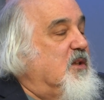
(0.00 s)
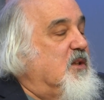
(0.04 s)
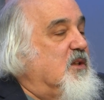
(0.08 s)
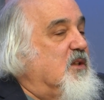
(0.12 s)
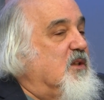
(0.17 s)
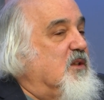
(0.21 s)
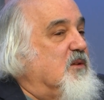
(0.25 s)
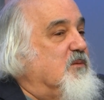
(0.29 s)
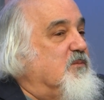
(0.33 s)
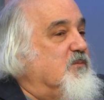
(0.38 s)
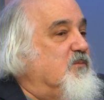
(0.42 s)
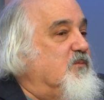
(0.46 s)

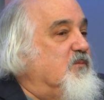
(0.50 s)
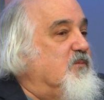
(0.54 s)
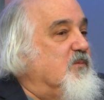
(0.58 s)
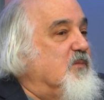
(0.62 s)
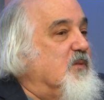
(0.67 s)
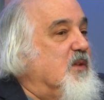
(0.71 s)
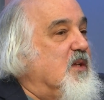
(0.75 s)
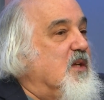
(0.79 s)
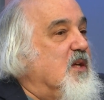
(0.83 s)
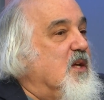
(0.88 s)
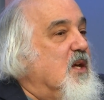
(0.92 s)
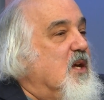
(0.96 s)
And
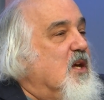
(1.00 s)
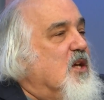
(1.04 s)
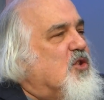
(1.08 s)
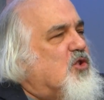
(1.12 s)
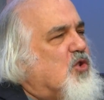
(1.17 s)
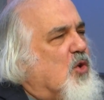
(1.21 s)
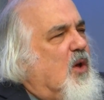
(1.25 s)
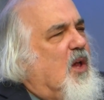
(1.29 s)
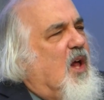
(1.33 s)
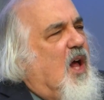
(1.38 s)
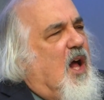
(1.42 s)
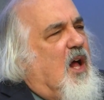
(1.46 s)

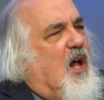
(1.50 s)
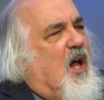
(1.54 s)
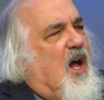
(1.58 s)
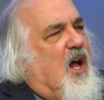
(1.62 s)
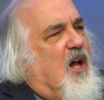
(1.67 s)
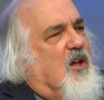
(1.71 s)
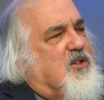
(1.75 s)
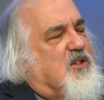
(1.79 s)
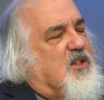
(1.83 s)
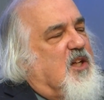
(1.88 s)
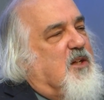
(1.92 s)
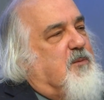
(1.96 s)
so
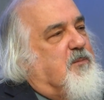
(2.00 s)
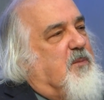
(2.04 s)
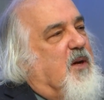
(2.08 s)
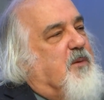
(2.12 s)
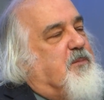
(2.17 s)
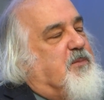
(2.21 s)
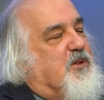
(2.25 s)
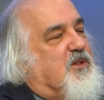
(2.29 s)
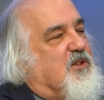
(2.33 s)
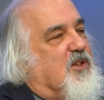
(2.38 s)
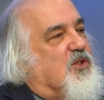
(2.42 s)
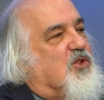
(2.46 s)
I'll take
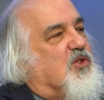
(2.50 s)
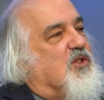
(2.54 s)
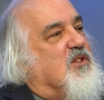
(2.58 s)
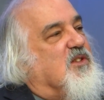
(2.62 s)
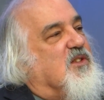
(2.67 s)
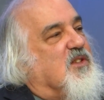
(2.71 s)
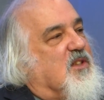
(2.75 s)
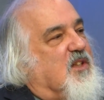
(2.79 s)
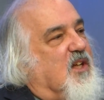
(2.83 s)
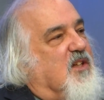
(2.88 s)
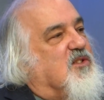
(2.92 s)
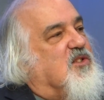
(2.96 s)
my
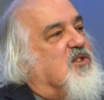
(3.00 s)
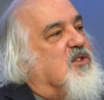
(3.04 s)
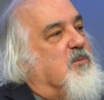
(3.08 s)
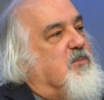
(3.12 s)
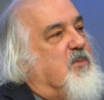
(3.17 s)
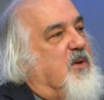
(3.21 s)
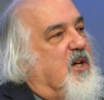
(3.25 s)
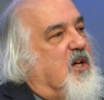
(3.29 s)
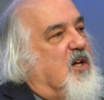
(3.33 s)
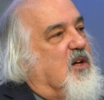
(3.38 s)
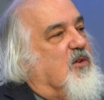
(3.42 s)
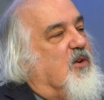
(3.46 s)
positions against
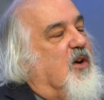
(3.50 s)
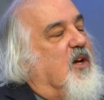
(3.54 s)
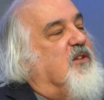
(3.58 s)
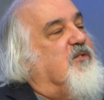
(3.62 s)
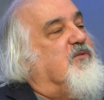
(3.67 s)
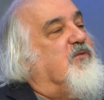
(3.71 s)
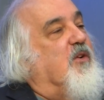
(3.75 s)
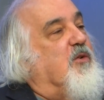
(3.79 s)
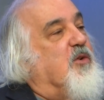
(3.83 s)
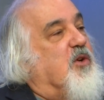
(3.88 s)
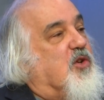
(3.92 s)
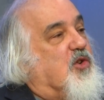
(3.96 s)
the mayor
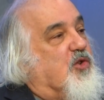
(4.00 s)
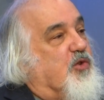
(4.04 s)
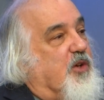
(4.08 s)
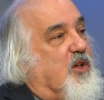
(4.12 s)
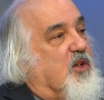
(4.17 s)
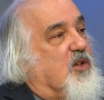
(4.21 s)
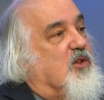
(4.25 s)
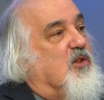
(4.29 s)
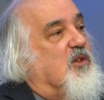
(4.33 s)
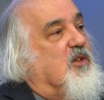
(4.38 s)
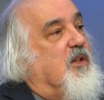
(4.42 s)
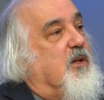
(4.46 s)
on very
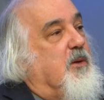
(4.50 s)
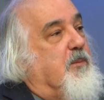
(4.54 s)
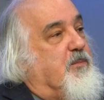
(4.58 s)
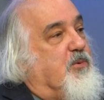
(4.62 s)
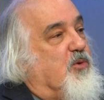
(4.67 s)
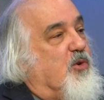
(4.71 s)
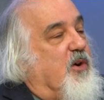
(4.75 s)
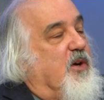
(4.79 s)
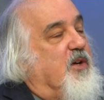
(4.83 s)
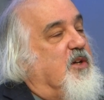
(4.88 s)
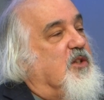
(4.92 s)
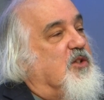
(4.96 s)
critical and
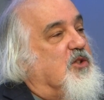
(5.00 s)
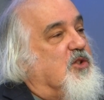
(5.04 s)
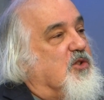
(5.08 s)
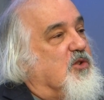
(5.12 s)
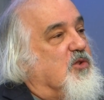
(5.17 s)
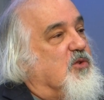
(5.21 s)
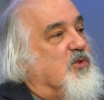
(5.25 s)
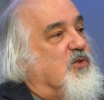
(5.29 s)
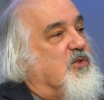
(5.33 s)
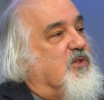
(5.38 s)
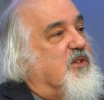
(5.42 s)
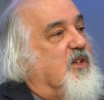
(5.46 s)
important
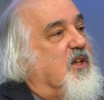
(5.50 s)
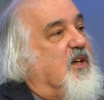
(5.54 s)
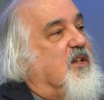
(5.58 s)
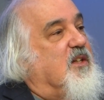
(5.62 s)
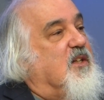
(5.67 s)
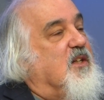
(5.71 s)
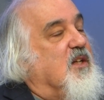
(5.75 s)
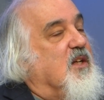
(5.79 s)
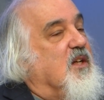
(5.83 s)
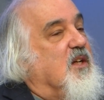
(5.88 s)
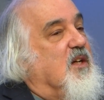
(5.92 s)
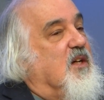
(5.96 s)
issues
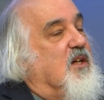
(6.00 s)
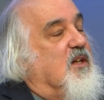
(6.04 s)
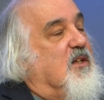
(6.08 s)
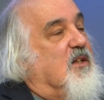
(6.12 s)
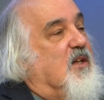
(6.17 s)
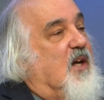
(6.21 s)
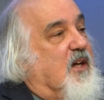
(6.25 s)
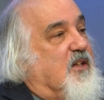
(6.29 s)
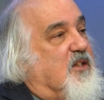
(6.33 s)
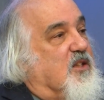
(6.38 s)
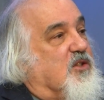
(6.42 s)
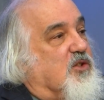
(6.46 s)
that
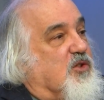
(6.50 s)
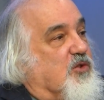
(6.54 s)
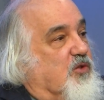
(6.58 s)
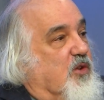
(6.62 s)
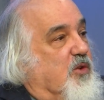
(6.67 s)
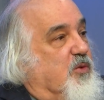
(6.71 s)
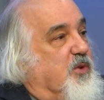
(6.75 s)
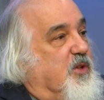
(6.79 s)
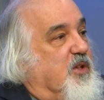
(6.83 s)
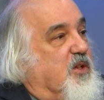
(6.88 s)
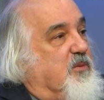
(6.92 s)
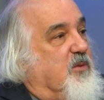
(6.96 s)
I
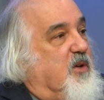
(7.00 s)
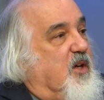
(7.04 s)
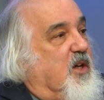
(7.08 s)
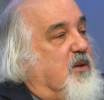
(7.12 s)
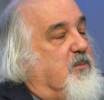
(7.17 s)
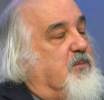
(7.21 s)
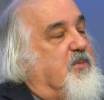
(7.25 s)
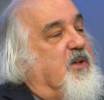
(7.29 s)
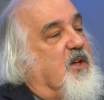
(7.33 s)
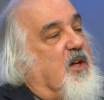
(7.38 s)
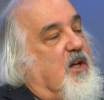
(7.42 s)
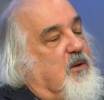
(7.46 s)
disagree with him
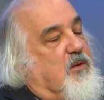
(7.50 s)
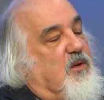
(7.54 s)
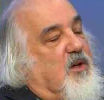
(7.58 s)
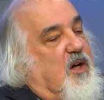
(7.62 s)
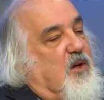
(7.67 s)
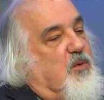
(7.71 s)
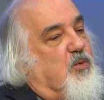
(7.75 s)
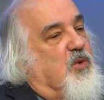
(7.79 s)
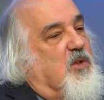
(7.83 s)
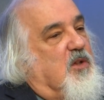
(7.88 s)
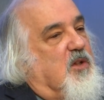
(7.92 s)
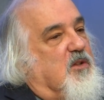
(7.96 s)
on, but
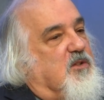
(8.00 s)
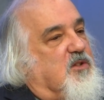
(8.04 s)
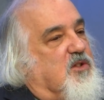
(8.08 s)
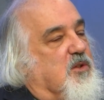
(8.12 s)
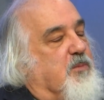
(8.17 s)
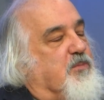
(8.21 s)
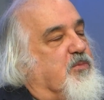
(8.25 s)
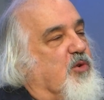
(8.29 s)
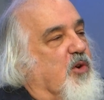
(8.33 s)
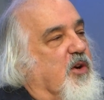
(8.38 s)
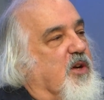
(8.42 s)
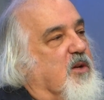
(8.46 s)
I will
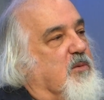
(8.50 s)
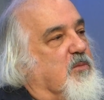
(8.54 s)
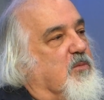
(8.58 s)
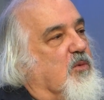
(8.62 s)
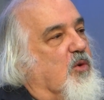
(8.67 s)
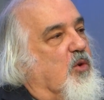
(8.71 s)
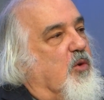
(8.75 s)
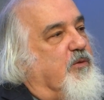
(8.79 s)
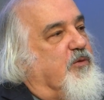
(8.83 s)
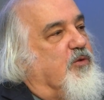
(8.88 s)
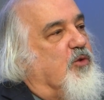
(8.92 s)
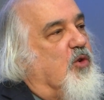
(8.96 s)
support
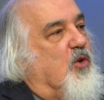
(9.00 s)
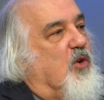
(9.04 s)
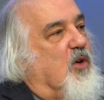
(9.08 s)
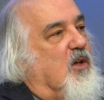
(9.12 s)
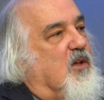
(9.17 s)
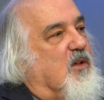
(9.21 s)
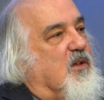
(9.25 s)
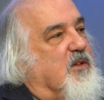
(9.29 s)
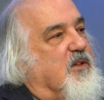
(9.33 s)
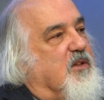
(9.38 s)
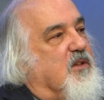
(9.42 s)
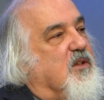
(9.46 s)
him
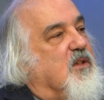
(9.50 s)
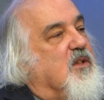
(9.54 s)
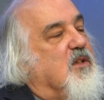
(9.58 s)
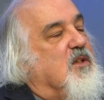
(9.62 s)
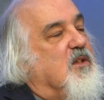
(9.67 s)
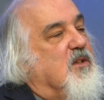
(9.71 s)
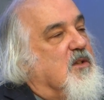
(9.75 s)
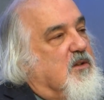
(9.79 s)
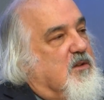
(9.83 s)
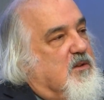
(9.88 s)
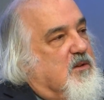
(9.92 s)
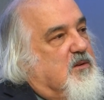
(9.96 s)
overall, and
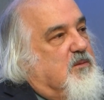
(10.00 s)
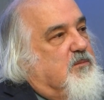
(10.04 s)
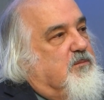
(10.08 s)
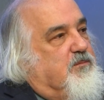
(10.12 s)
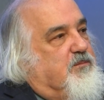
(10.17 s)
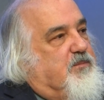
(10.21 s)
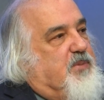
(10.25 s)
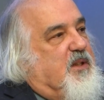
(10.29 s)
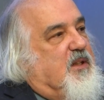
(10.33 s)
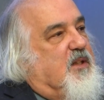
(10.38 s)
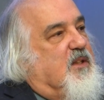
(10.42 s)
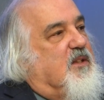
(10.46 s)

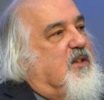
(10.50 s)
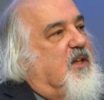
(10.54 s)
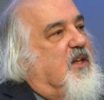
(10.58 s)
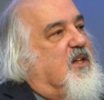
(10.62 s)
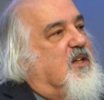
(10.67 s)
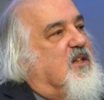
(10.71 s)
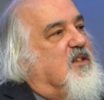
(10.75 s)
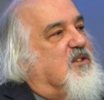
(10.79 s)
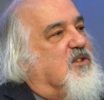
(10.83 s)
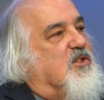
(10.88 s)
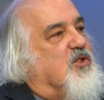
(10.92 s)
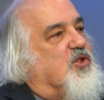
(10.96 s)
being
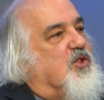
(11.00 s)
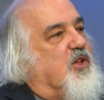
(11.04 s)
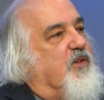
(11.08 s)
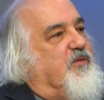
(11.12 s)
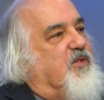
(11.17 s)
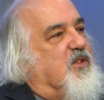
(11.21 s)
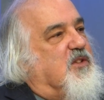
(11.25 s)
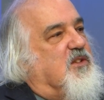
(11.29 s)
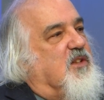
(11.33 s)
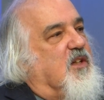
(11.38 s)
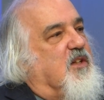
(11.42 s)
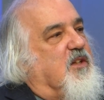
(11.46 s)
that he's the
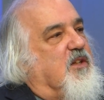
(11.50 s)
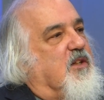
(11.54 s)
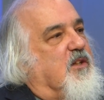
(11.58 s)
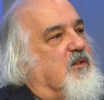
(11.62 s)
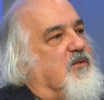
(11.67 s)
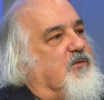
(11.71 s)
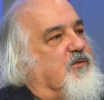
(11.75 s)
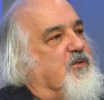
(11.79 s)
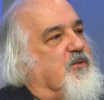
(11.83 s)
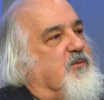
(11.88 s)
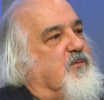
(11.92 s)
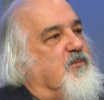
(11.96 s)
chief
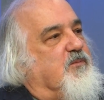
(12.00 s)
executive.